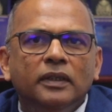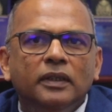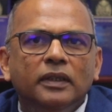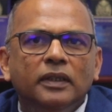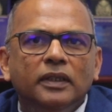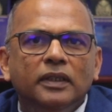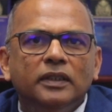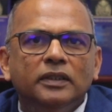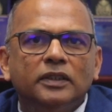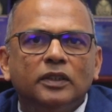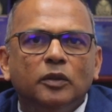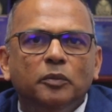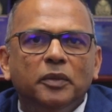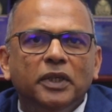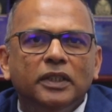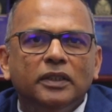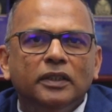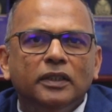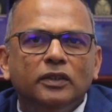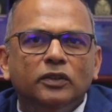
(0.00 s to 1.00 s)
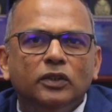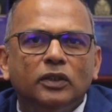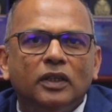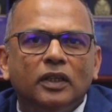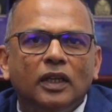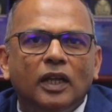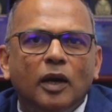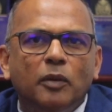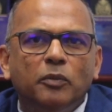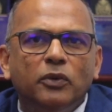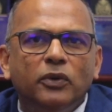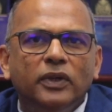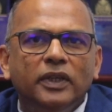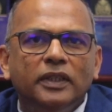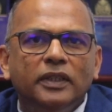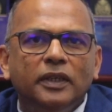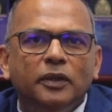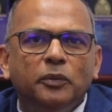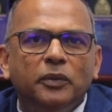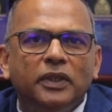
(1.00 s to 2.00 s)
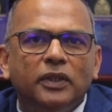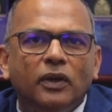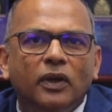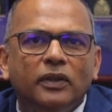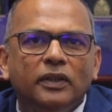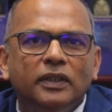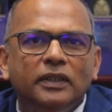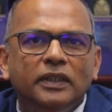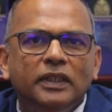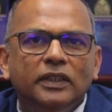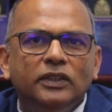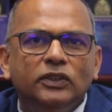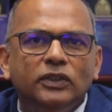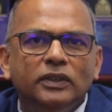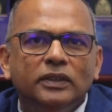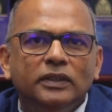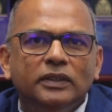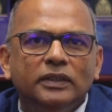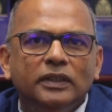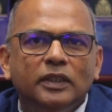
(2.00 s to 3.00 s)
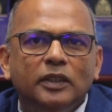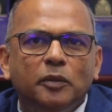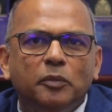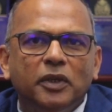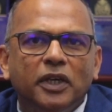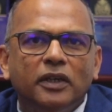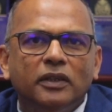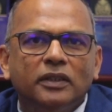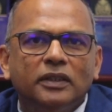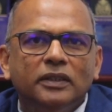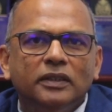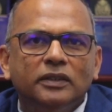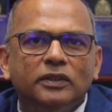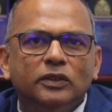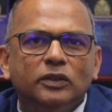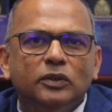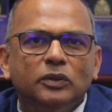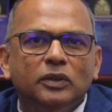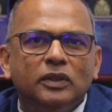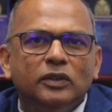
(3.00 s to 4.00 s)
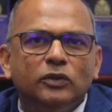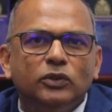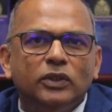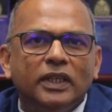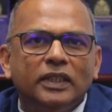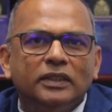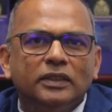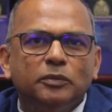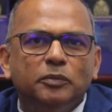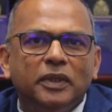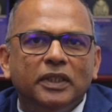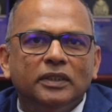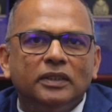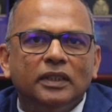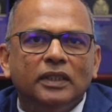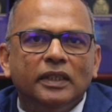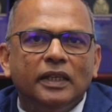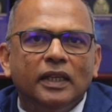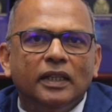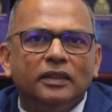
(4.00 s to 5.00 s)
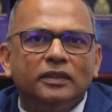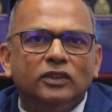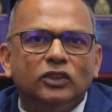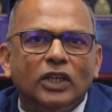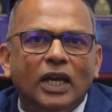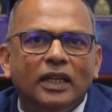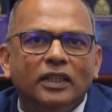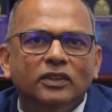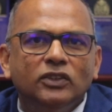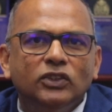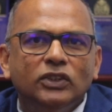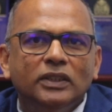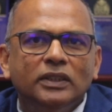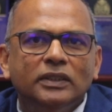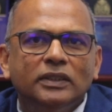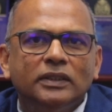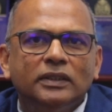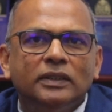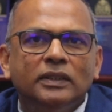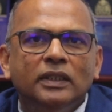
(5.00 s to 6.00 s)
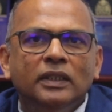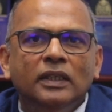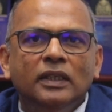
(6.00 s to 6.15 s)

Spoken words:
It is committed to collaborating with other nations in the Americas to address mental health challenges